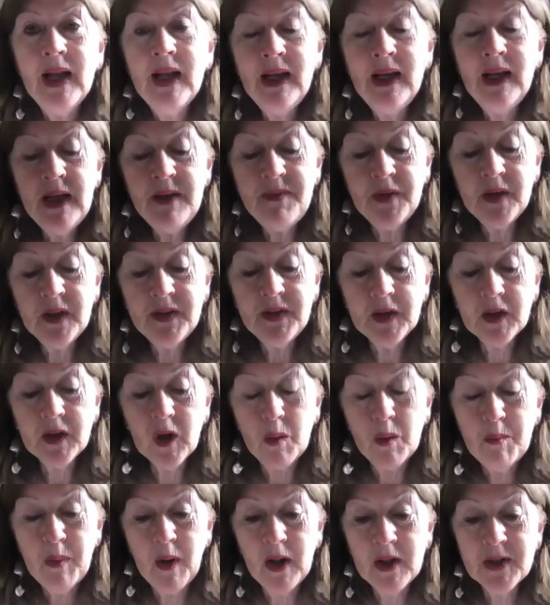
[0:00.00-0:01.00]
Leaving the
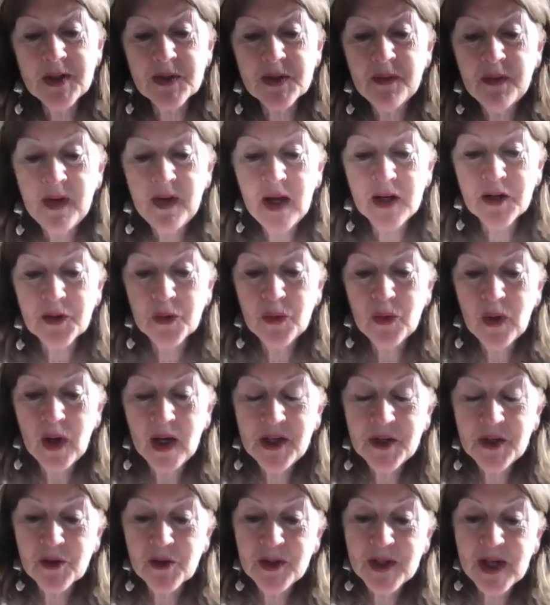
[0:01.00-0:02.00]
compulsive letter
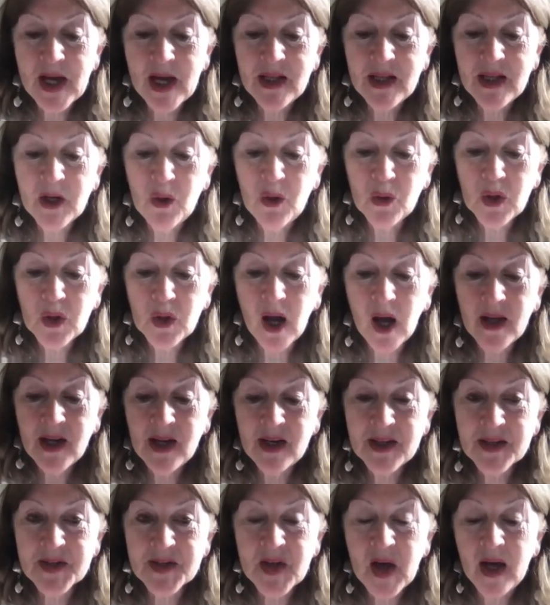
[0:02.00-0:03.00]
writer Daniel
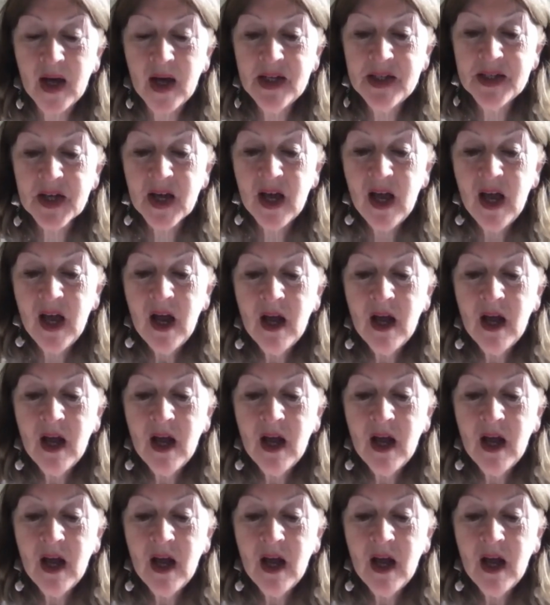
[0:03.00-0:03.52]
O'Connell aside,